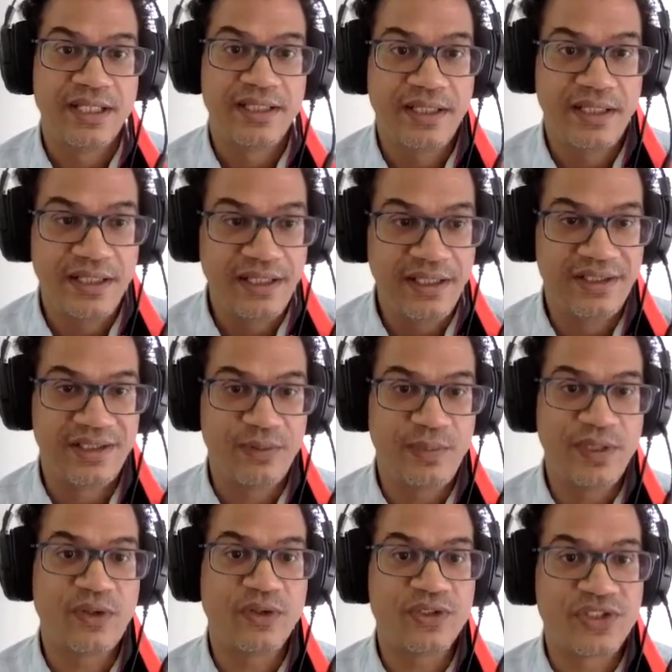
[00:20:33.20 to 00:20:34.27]
There needs to
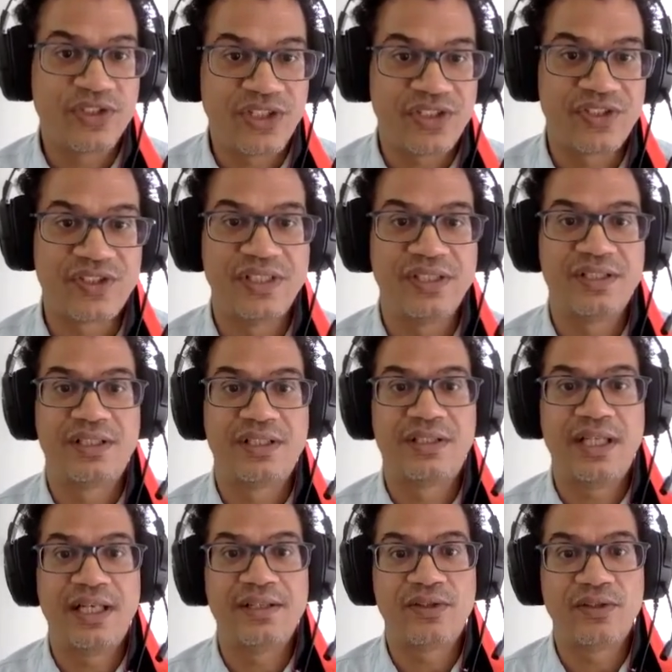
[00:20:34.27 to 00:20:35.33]
be consistent
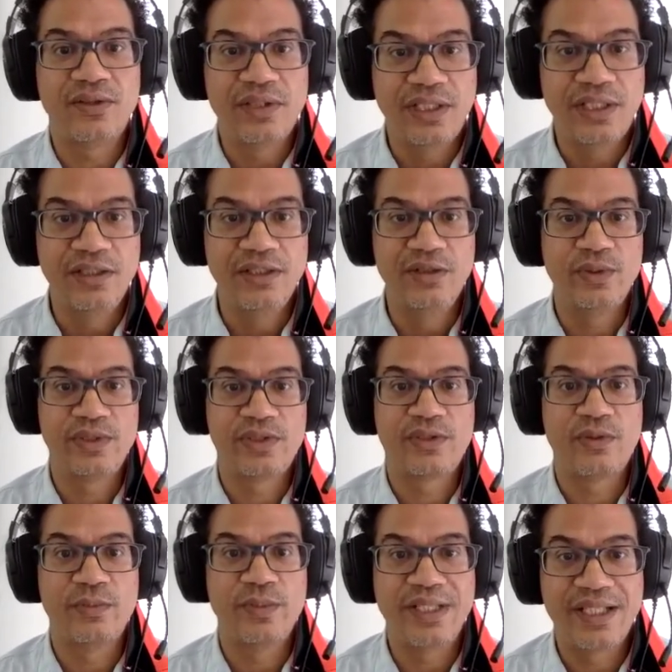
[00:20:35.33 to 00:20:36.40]
and continuous
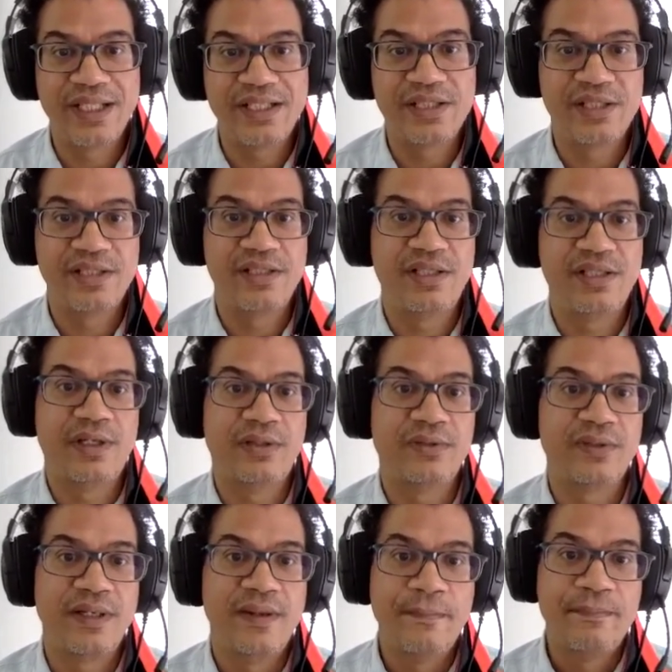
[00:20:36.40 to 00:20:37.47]
communication
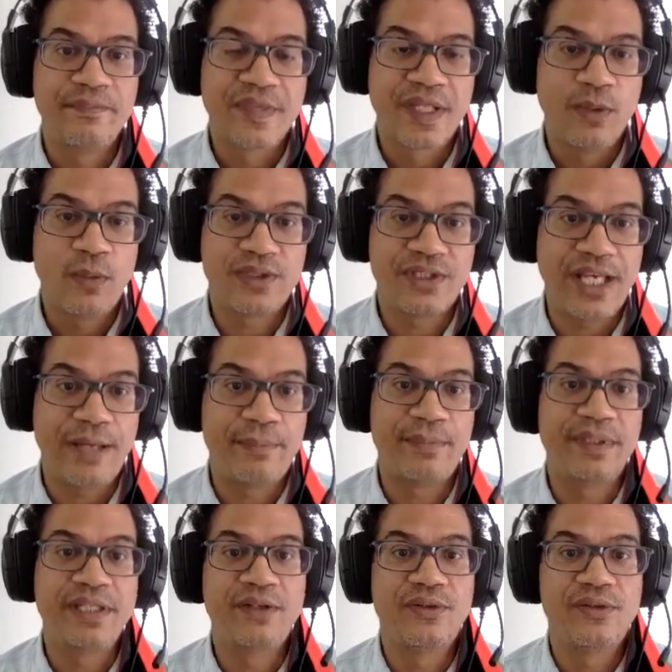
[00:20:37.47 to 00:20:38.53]
around what's
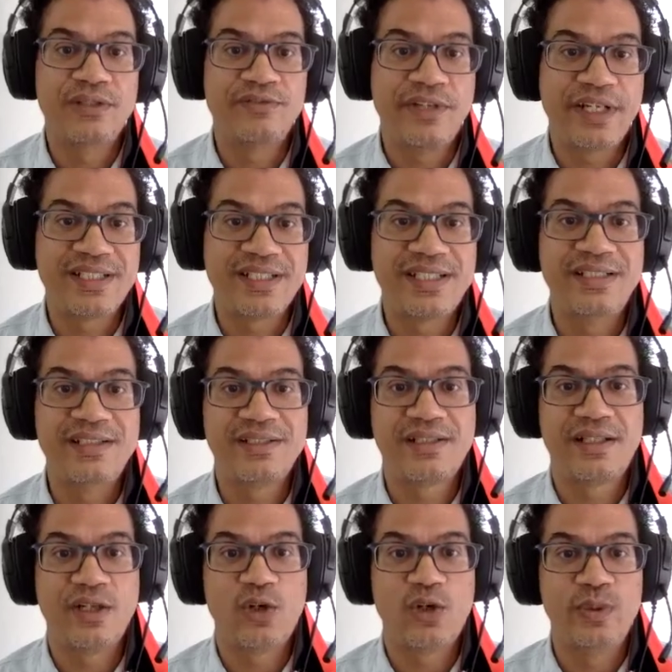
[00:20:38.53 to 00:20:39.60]
happening around vaccines
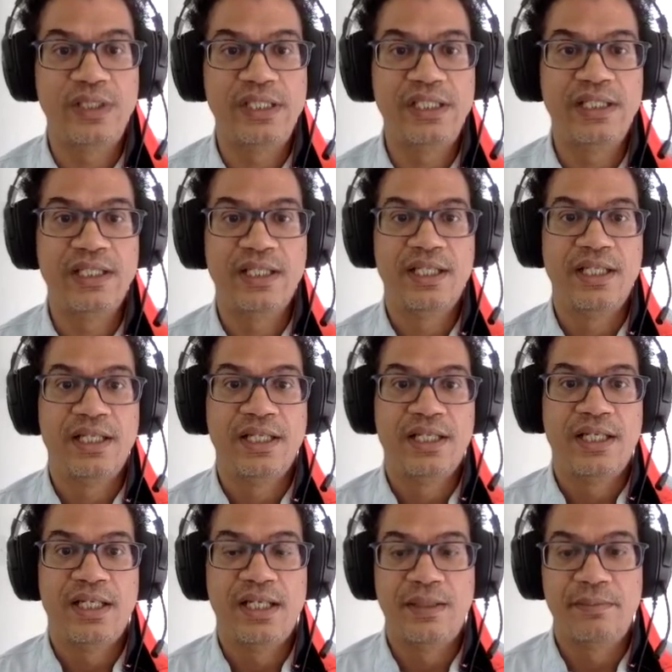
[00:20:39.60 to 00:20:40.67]
globally,
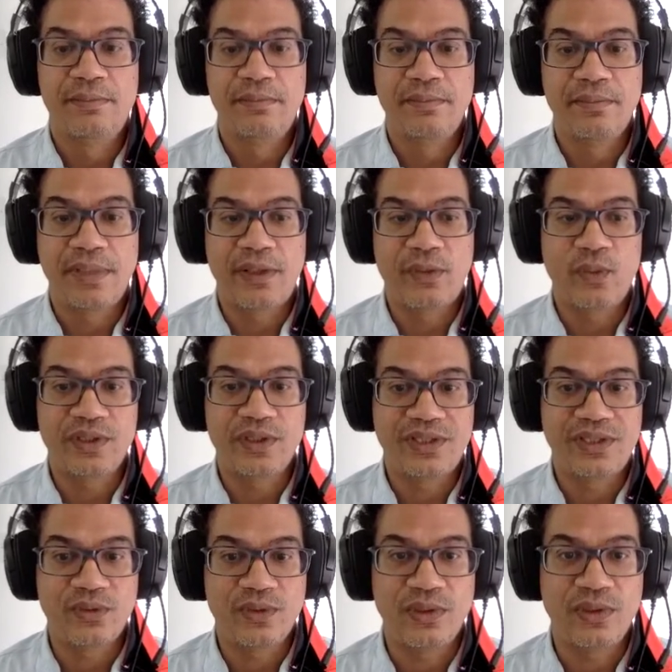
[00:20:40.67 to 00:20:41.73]

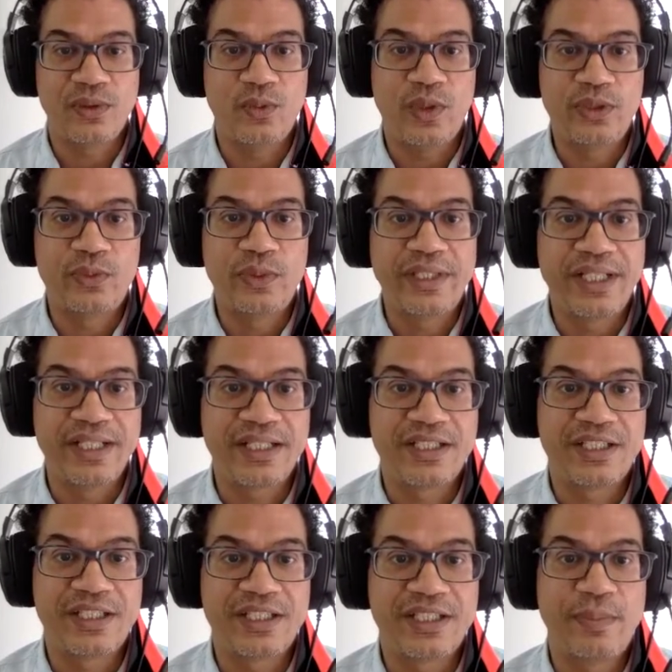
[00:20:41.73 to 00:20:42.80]
what we can
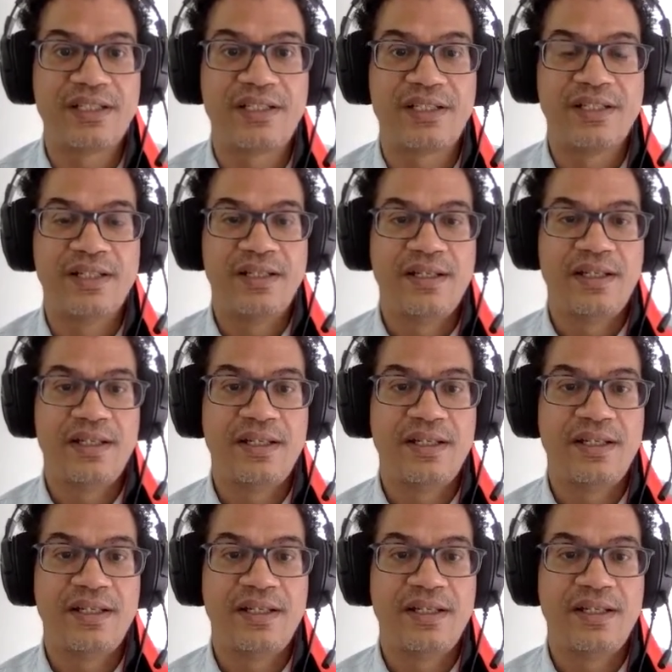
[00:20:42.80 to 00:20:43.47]
expect,